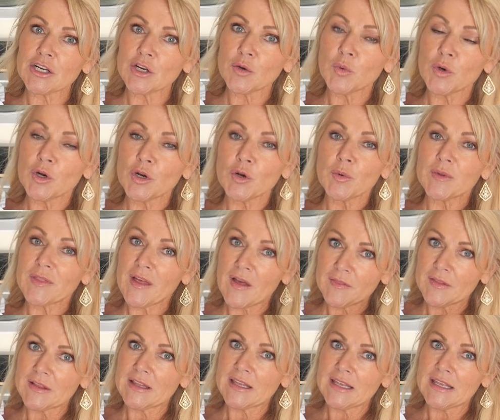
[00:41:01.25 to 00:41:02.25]
going to work
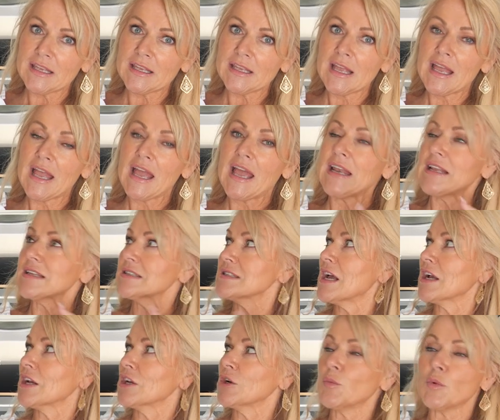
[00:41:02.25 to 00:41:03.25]
without the key, and it's
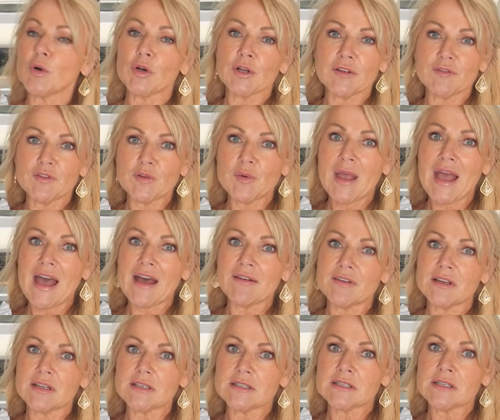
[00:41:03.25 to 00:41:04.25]
not going to work if you
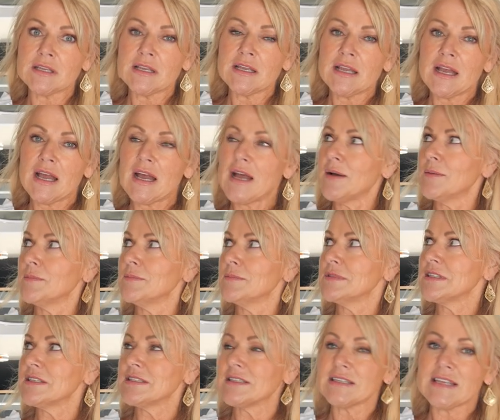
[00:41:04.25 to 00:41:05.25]
haven't
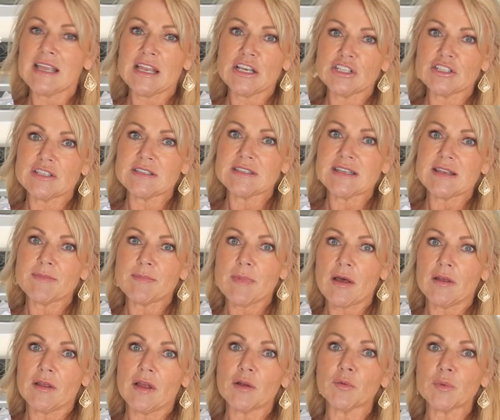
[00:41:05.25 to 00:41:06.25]
disengaged the seat
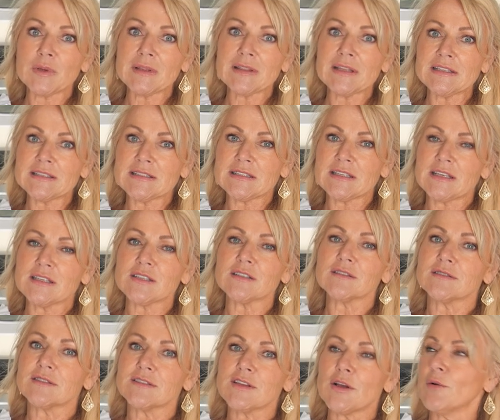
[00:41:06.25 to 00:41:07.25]
belt and released it.
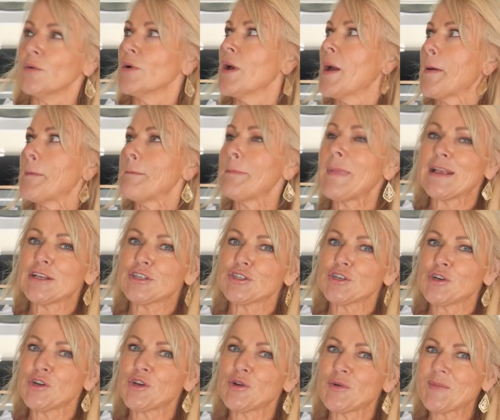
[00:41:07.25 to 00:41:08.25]
So make
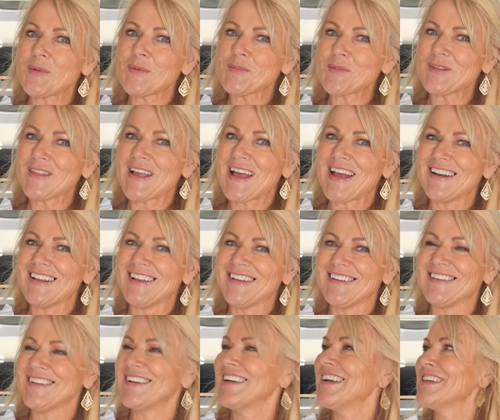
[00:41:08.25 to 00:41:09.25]
sure you remember that.
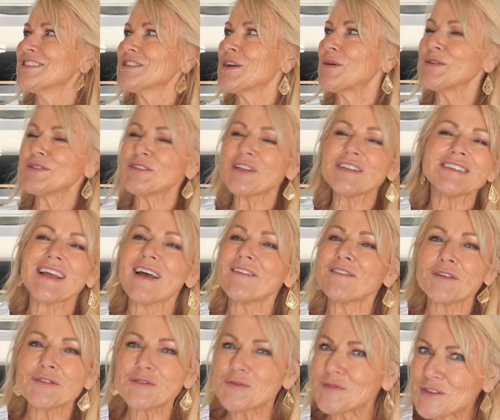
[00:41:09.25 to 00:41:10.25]
It's always good to have
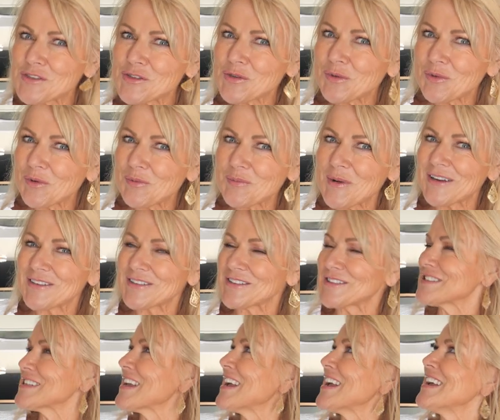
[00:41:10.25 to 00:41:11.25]
those visual
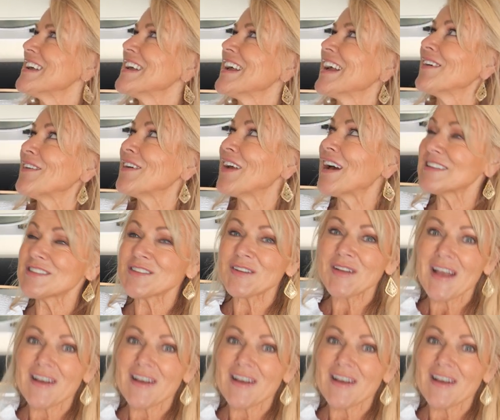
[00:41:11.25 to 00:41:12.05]
reminders. We also